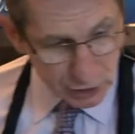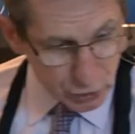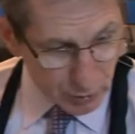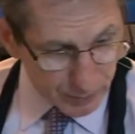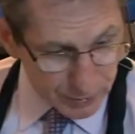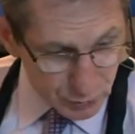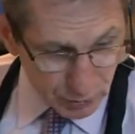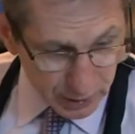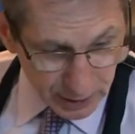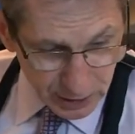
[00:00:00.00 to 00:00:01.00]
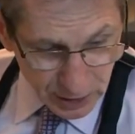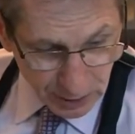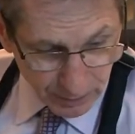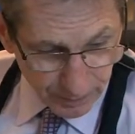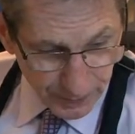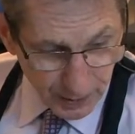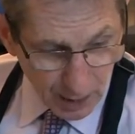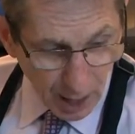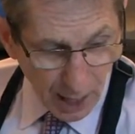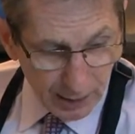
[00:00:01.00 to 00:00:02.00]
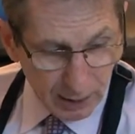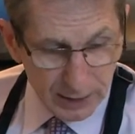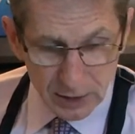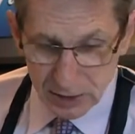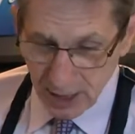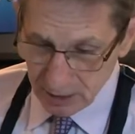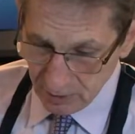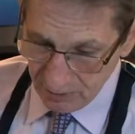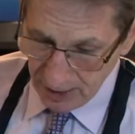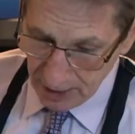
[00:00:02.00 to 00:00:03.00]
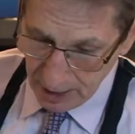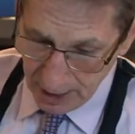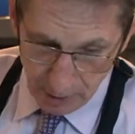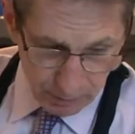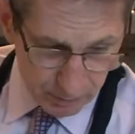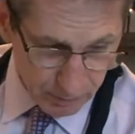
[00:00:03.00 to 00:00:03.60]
shrimp is real easy. I like to take the vein out